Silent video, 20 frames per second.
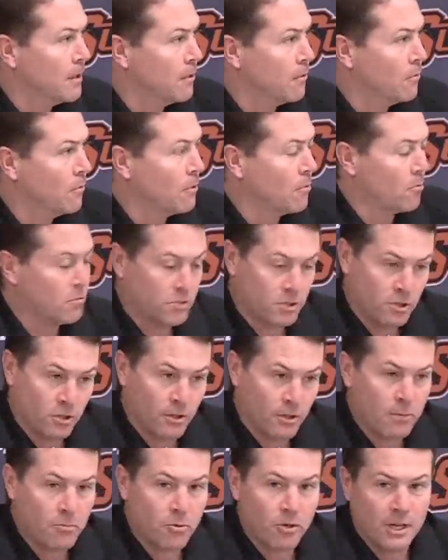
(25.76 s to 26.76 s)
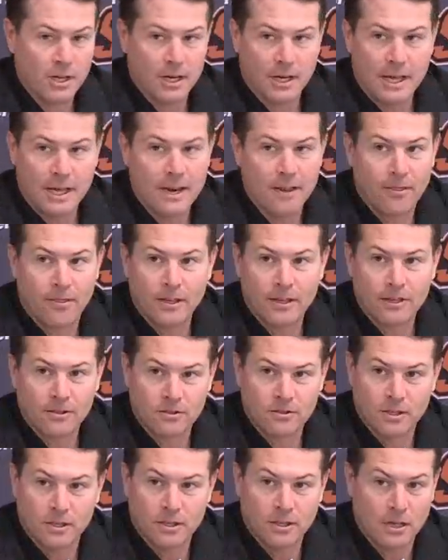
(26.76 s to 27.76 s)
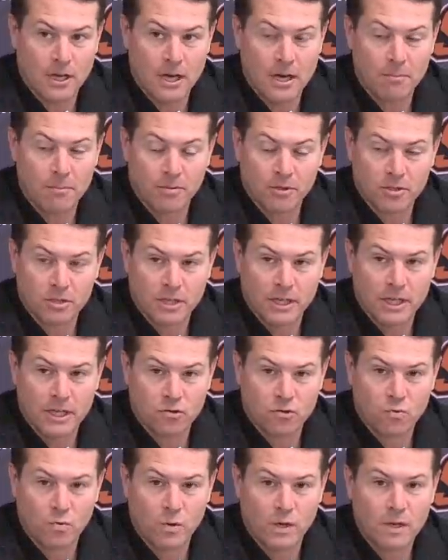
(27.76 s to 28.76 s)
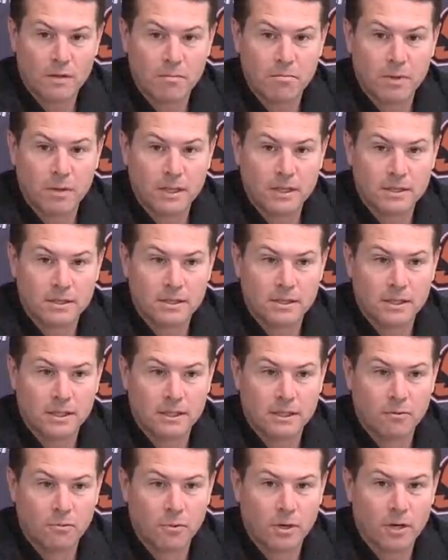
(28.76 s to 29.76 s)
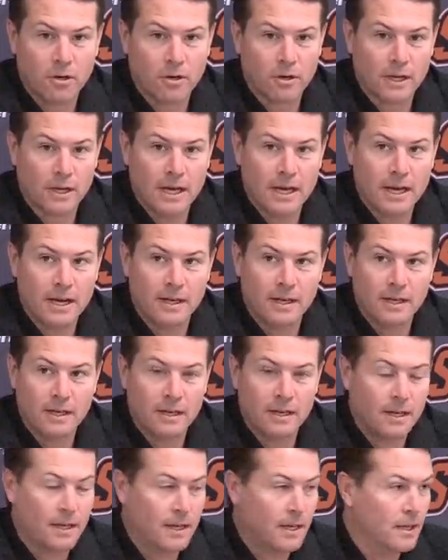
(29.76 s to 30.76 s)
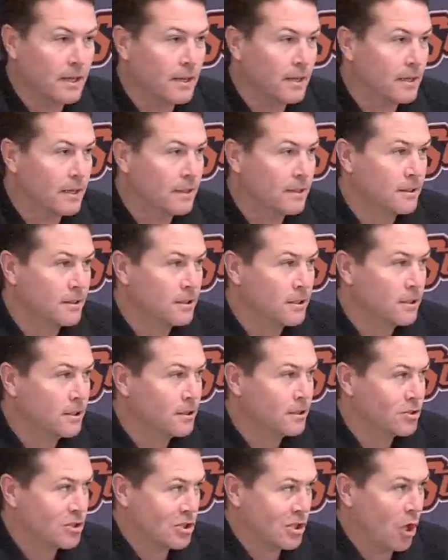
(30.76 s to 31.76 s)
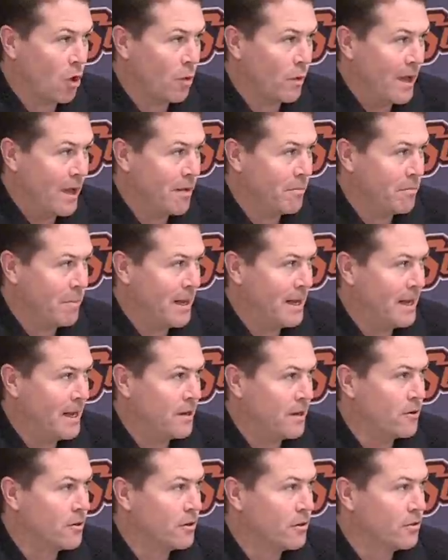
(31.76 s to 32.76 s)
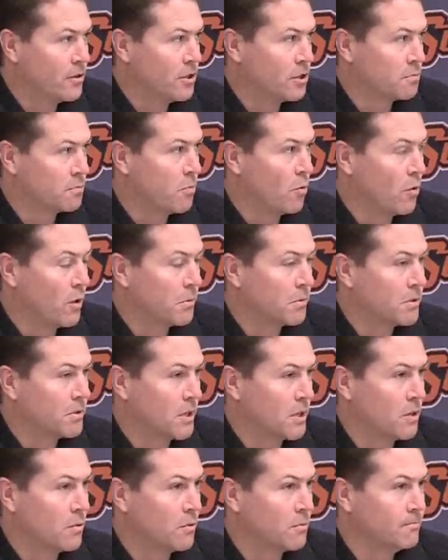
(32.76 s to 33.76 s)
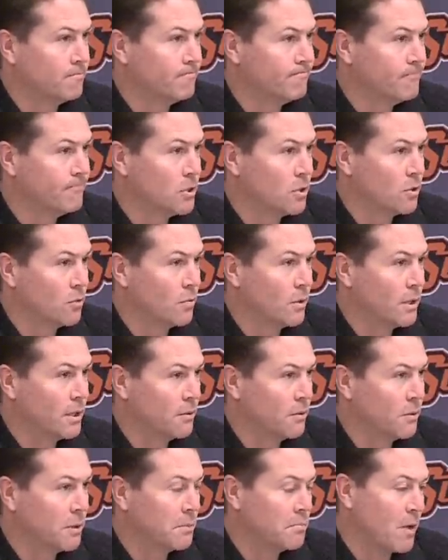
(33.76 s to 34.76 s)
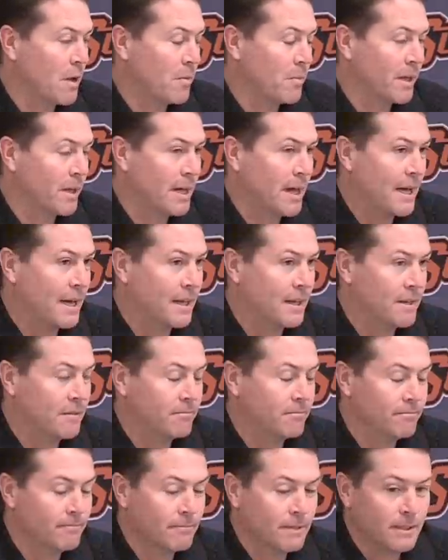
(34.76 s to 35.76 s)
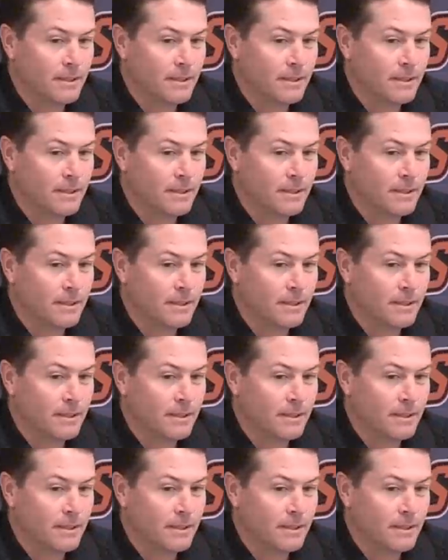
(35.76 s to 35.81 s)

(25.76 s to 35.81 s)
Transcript: We were still able to get a lot of things accomplished last week, but we are kind of in a slow down pattern at this point, because I don't, you know, we probably got in